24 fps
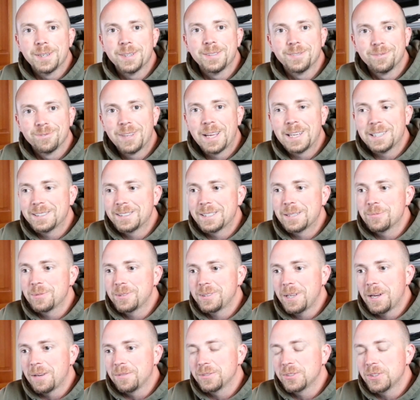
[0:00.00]
in that same
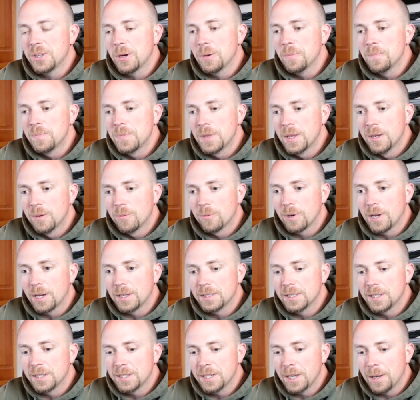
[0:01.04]
stuff. So we're
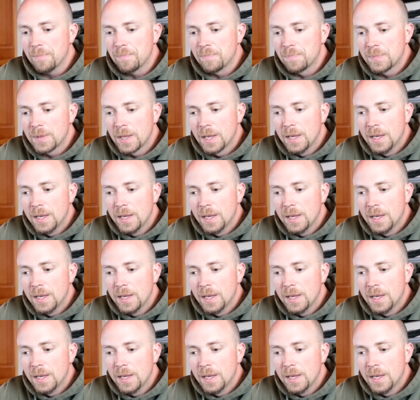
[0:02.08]
not done yet.